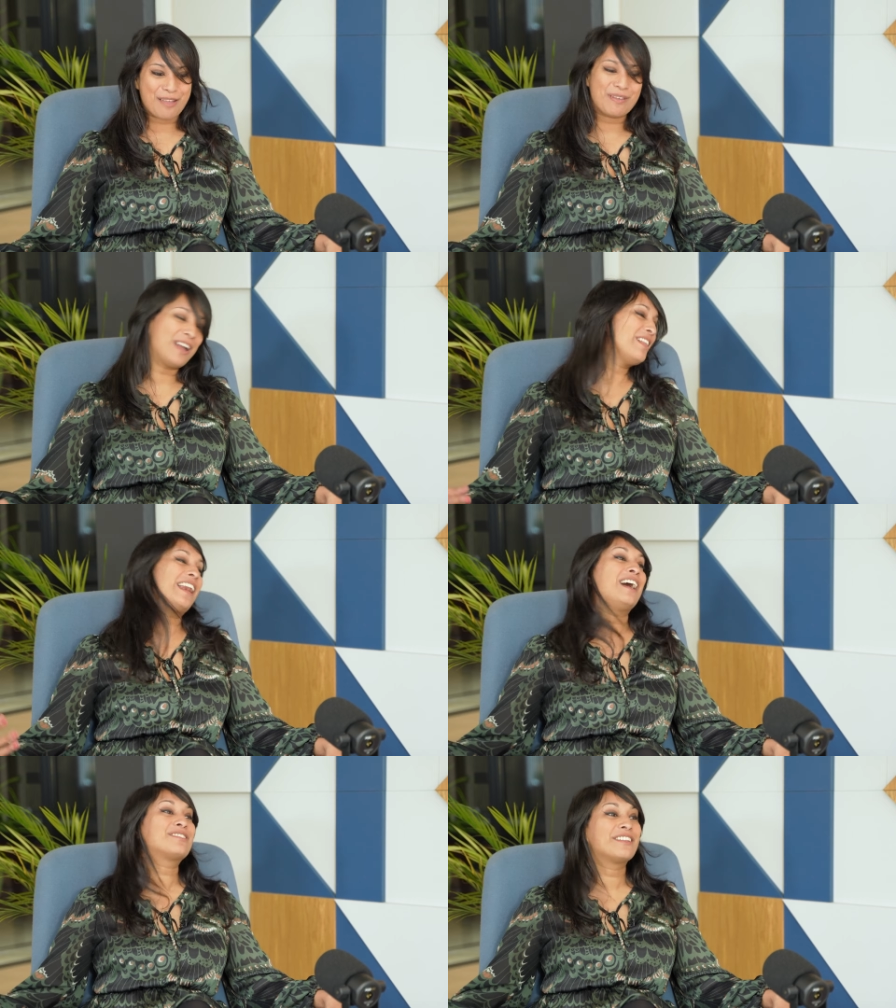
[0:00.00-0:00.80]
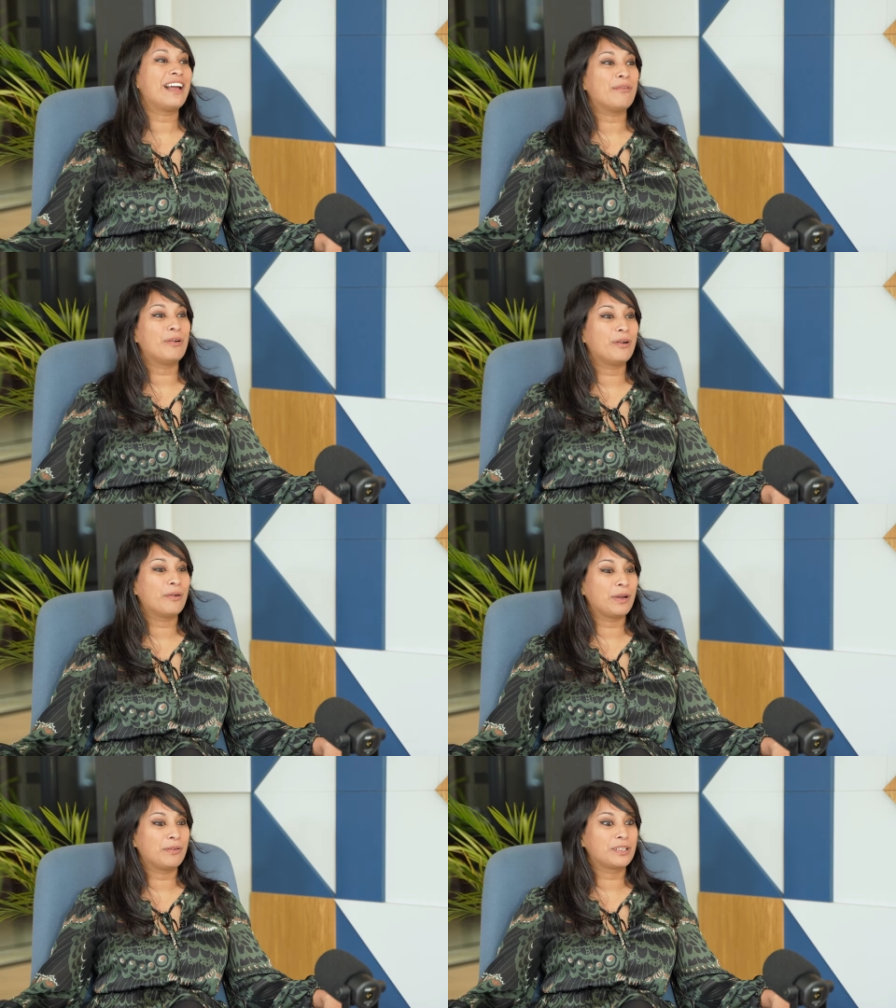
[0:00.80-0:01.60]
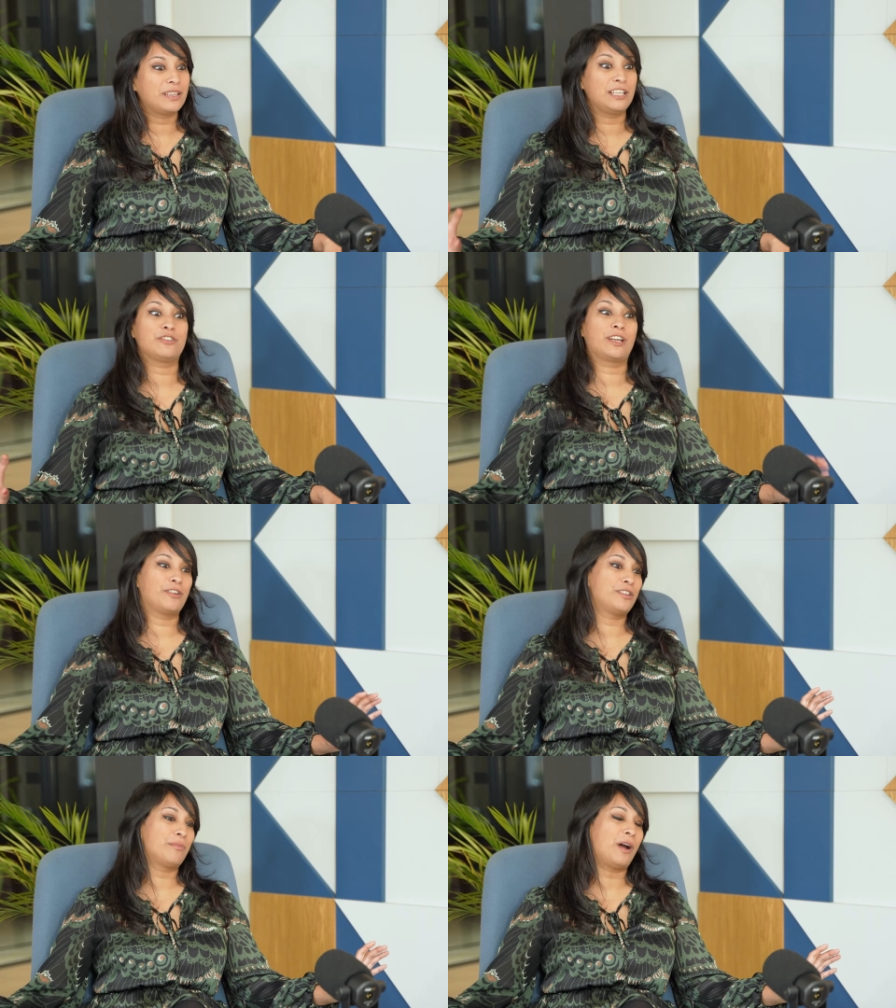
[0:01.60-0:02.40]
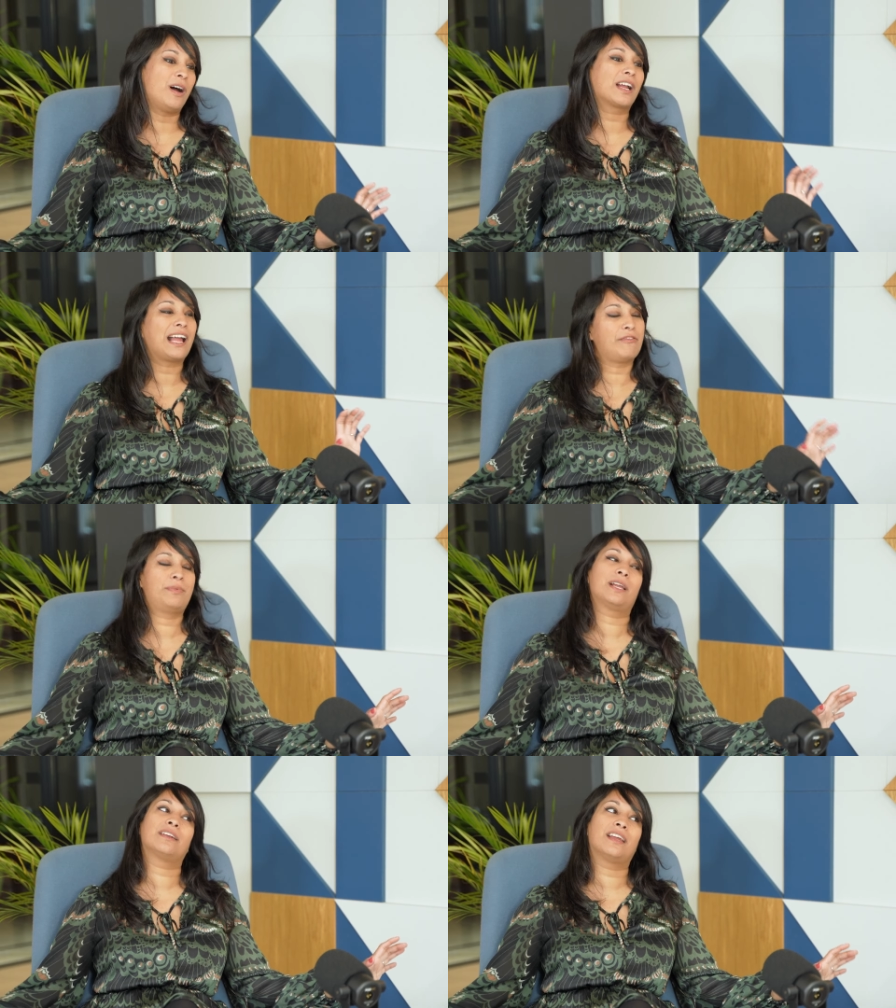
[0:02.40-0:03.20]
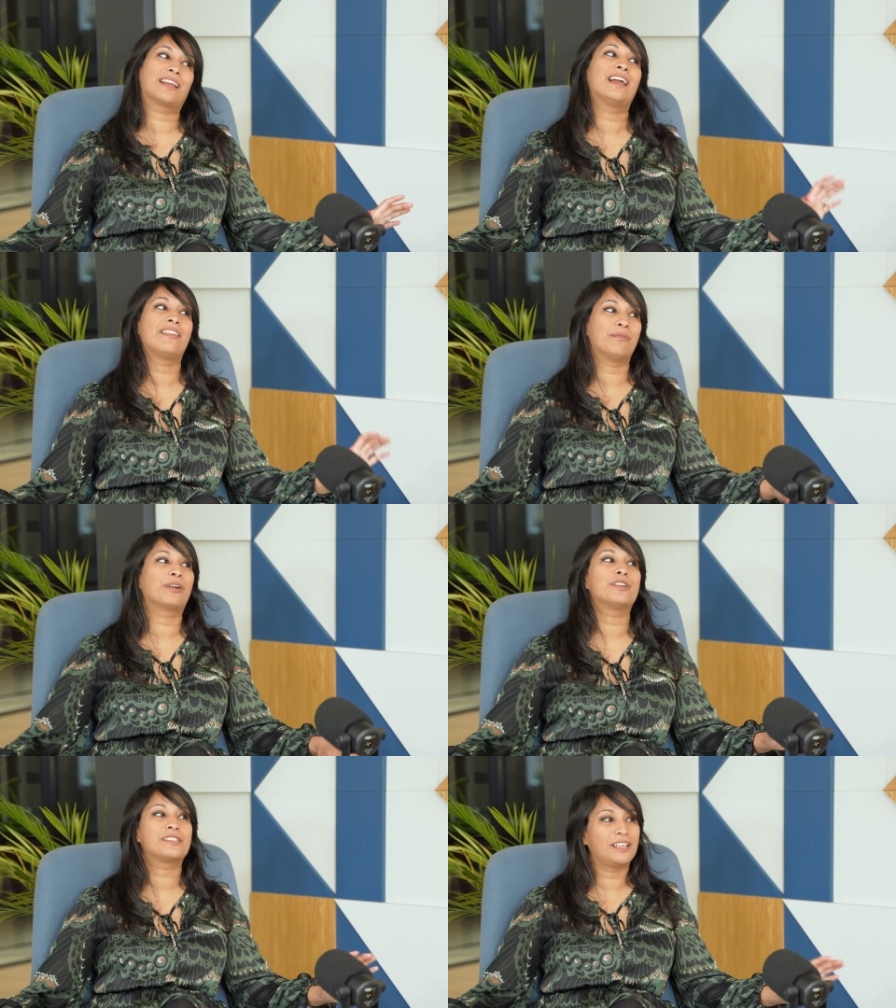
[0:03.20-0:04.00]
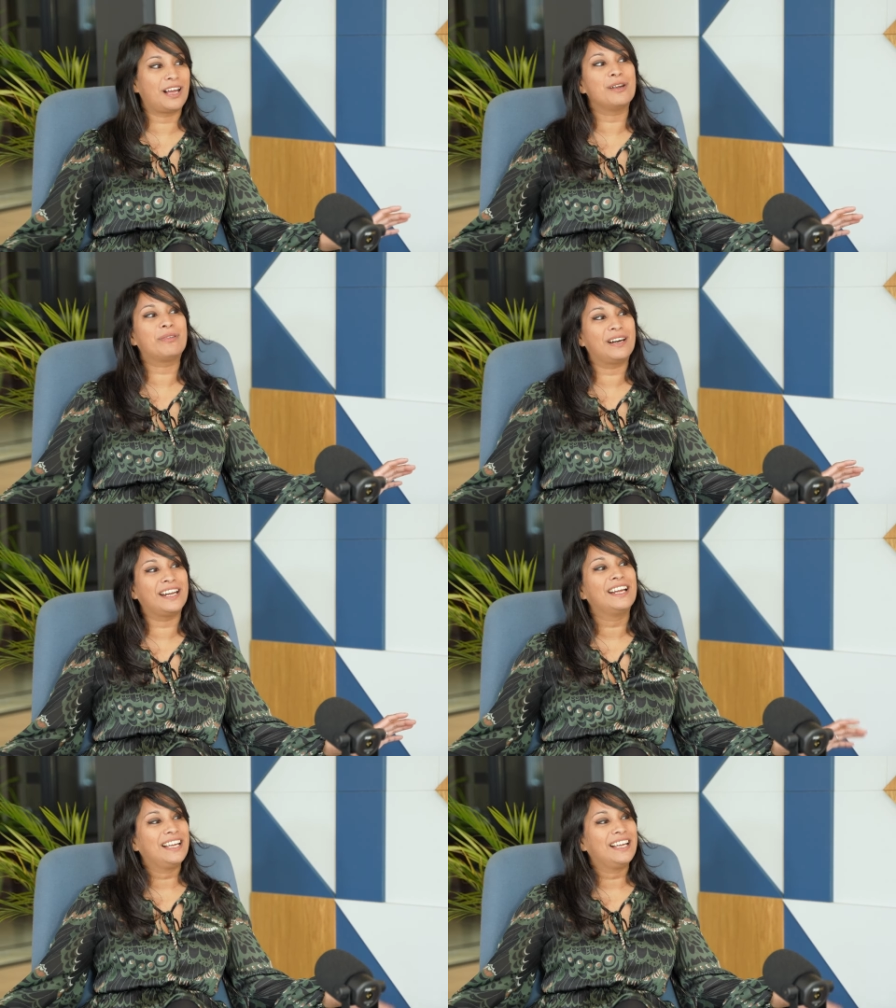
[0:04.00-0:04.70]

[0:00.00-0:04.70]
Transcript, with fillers: Um, and then after that, what, we would literally go to the park, have a picnic, and then we'll go to the library,